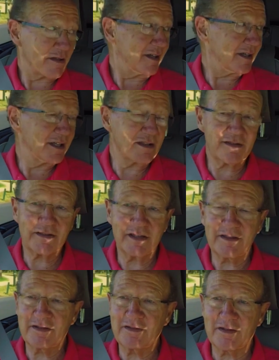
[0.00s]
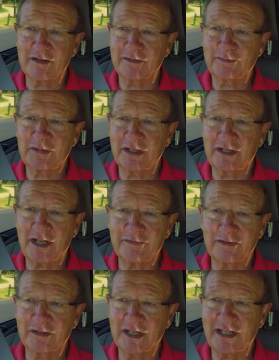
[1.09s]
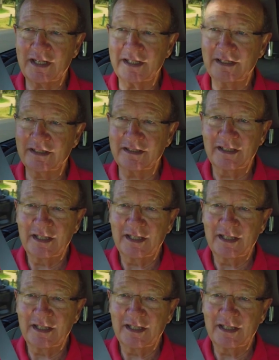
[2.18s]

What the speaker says: so. He's just a delightful guy,